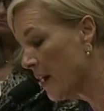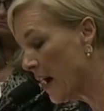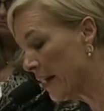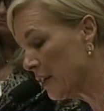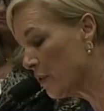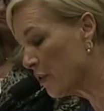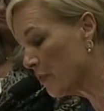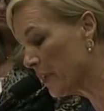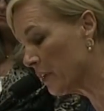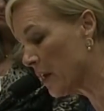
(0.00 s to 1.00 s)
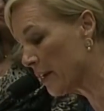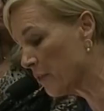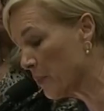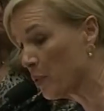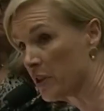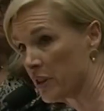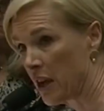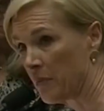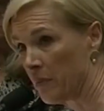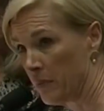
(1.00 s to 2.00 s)
I know there have been a lot of reports
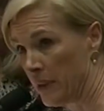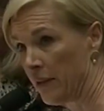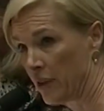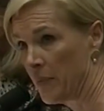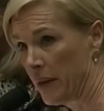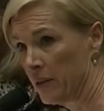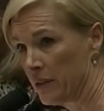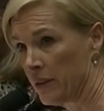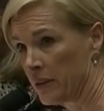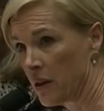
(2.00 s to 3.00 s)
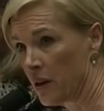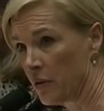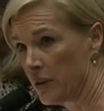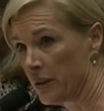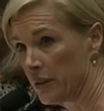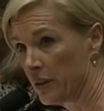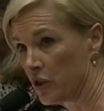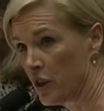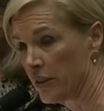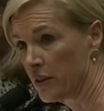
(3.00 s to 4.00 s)
that have come out since Congress has
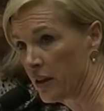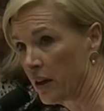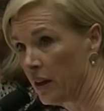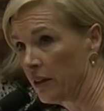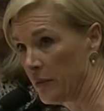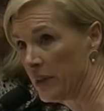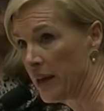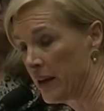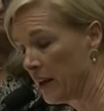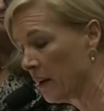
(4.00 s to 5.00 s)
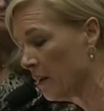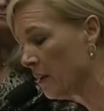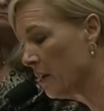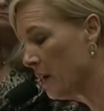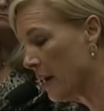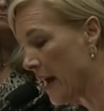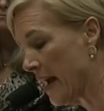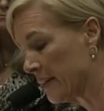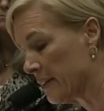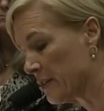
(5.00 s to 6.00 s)
suggested eliminating
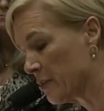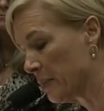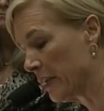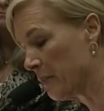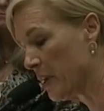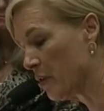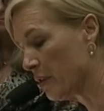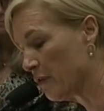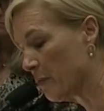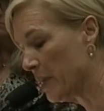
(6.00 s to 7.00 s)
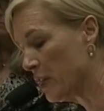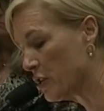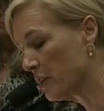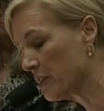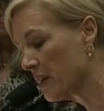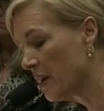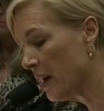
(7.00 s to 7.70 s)
access to Planned Parenthood for patients.